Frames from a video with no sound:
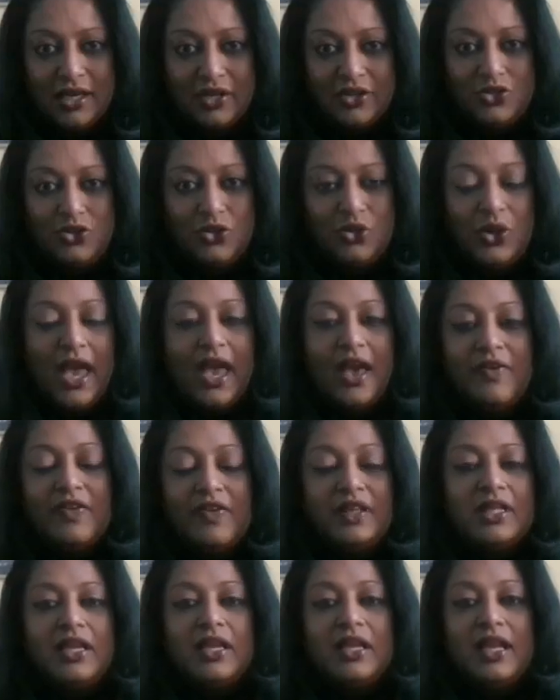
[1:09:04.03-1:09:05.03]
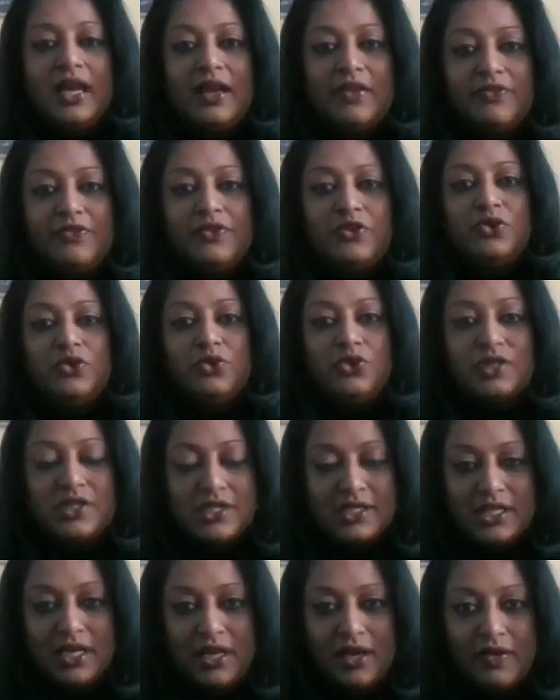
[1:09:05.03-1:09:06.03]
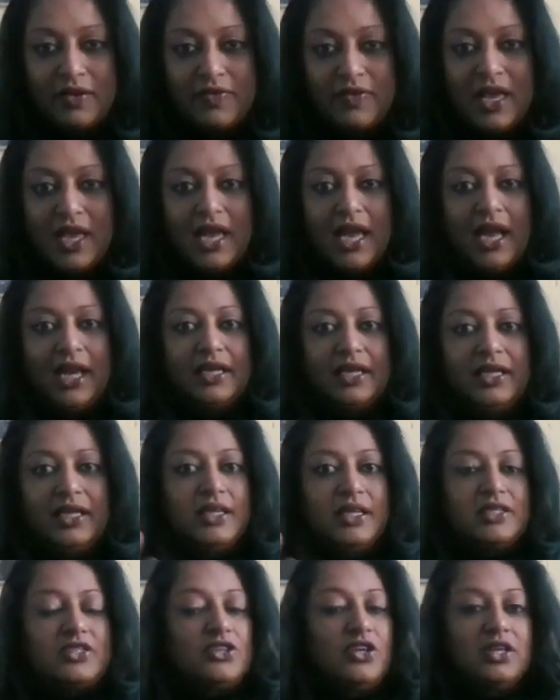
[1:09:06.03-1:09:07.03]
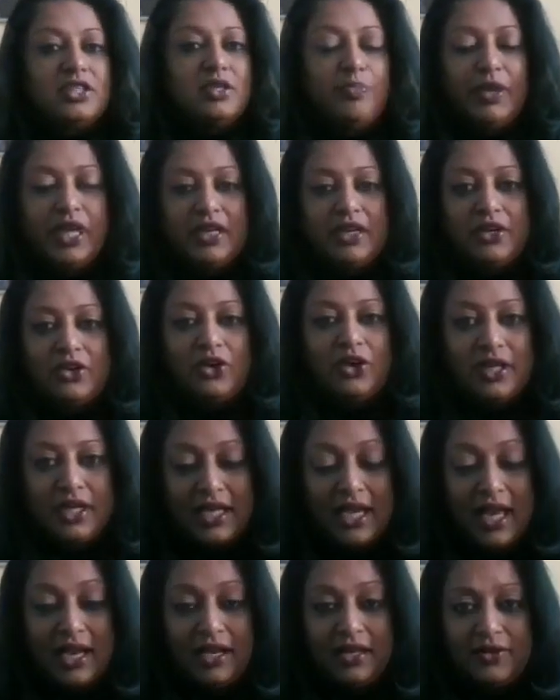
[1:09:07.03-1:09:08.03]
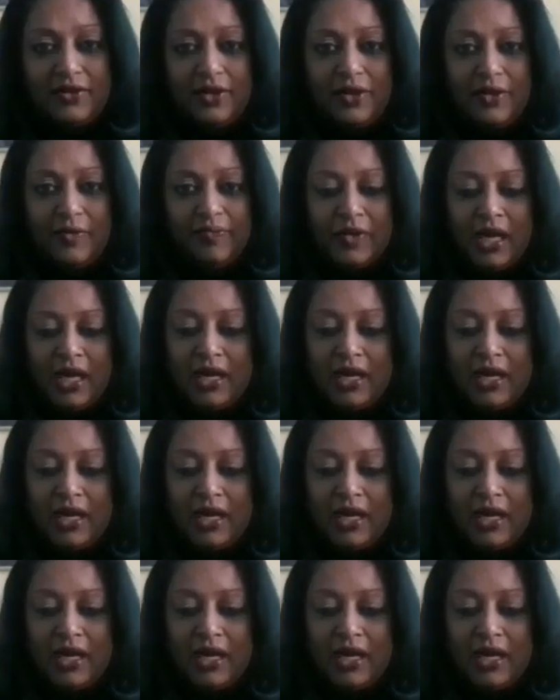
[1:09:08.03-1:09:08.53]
to having the life you deserve. And it is not dependent on a calendar.